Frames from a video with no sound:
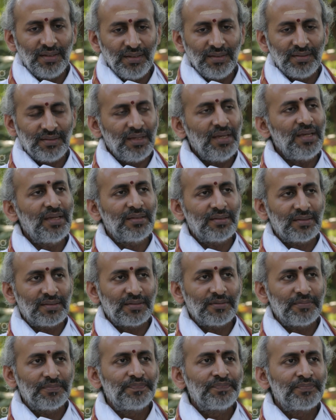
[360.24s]
he says
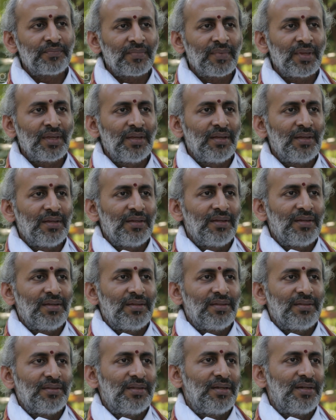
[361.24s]

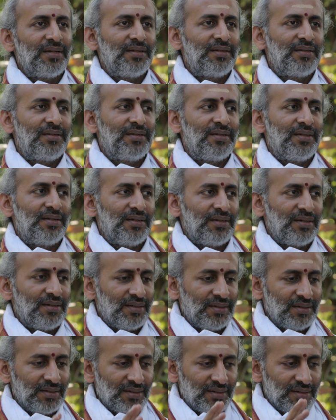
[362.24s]

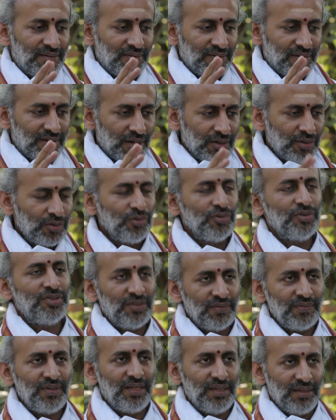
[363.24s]
that
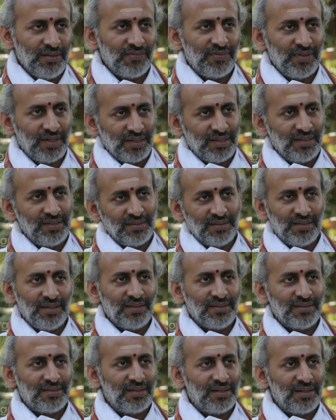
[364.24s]
conclusively, in fact, he
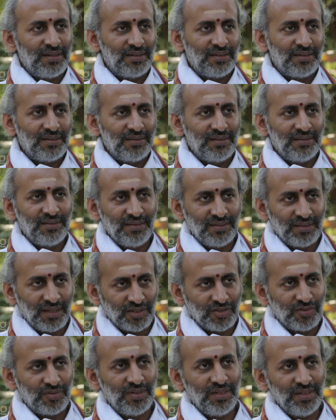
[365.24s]
says that this is
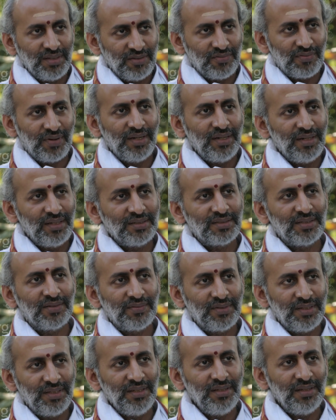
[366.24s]
actually the findings
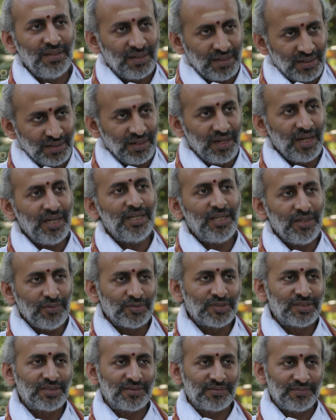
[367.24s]
of the
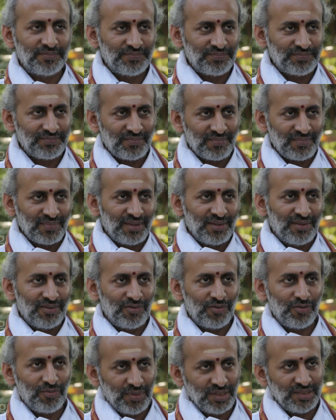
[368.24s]
natives,
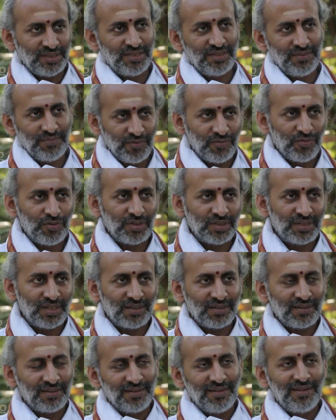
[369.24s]
so much before
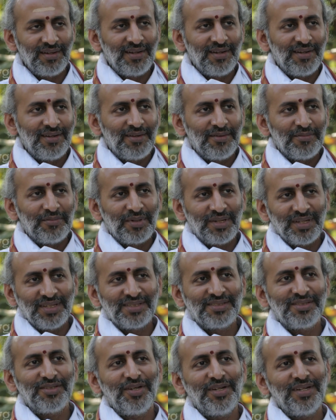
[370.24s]
that. But
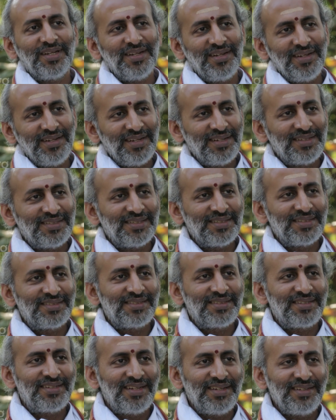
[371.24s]
historically, it is a
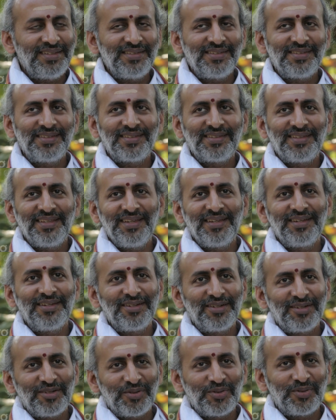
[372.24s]
strange thing